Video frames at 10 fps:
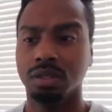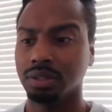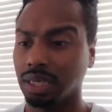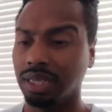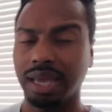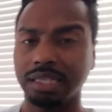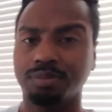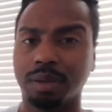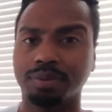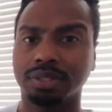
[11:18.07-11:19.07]
Chainlink has
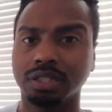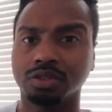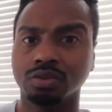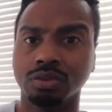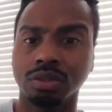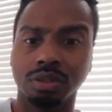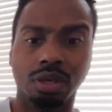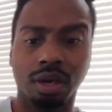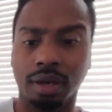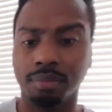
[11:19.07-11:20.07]
big potential.
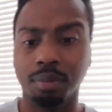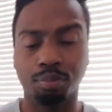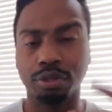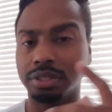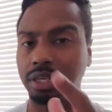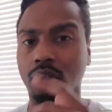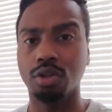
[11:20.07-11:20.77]
Appreciate